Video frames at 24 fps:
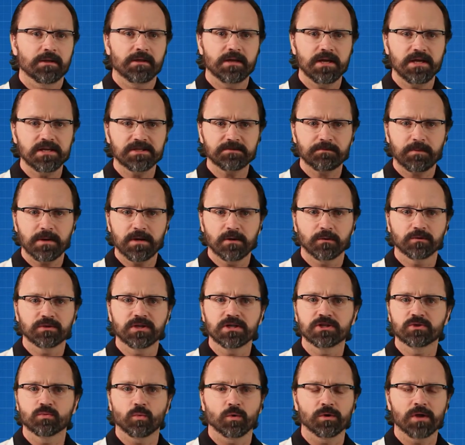These
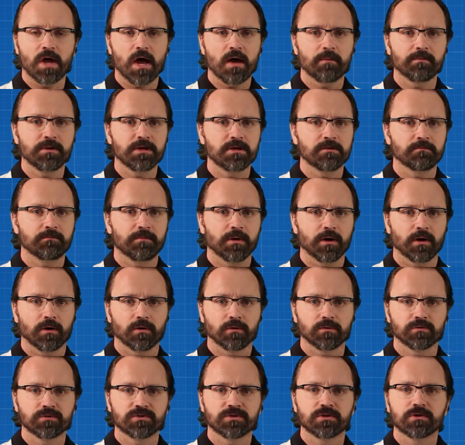penalties will not be
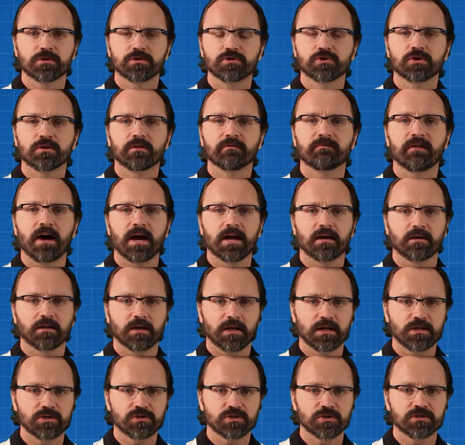imposed should the
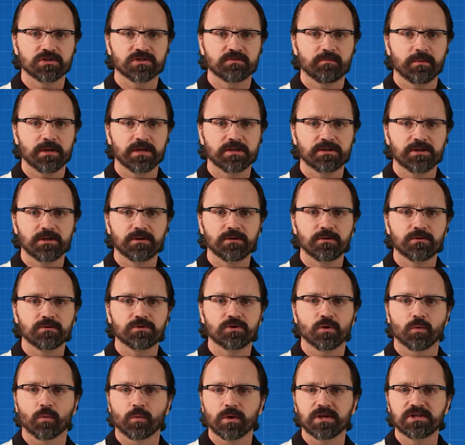violations be due
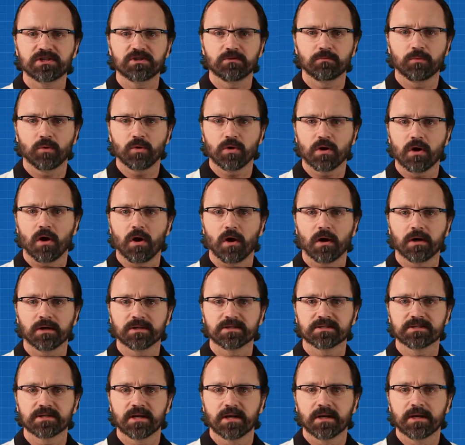to reasonable
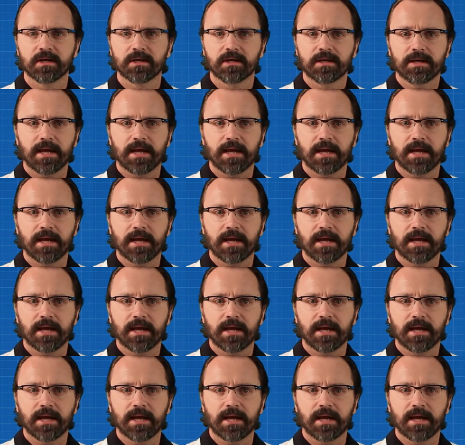cause